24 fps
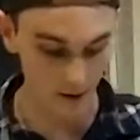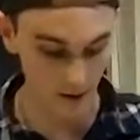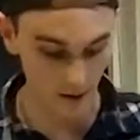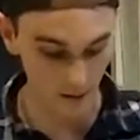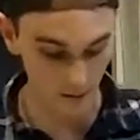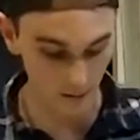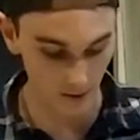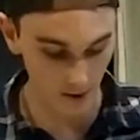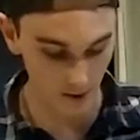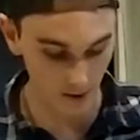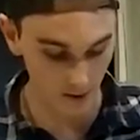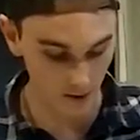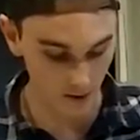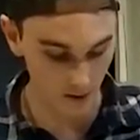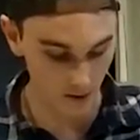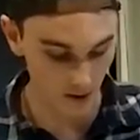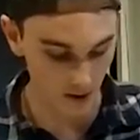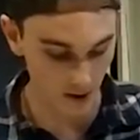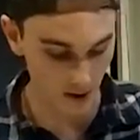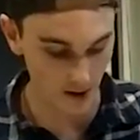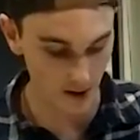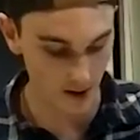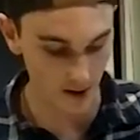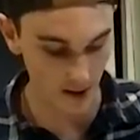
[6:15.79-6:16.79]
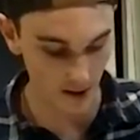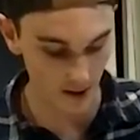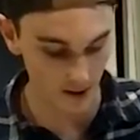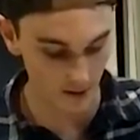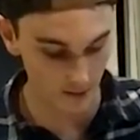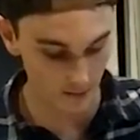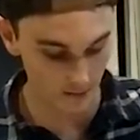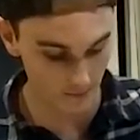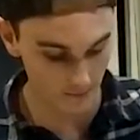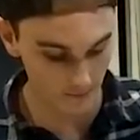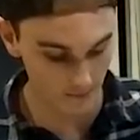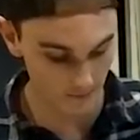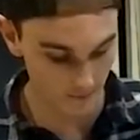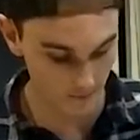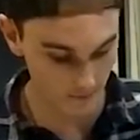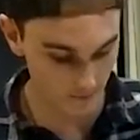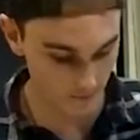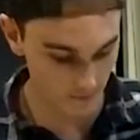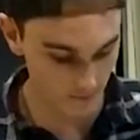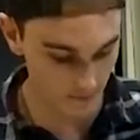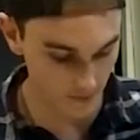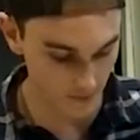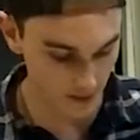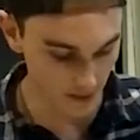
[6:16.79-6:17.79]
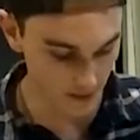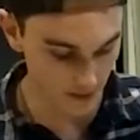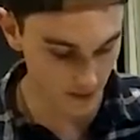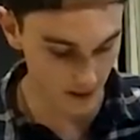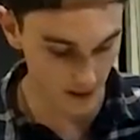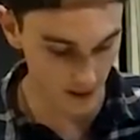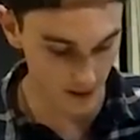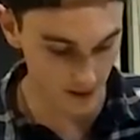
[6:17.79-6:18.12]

So I'm just gonna try and get this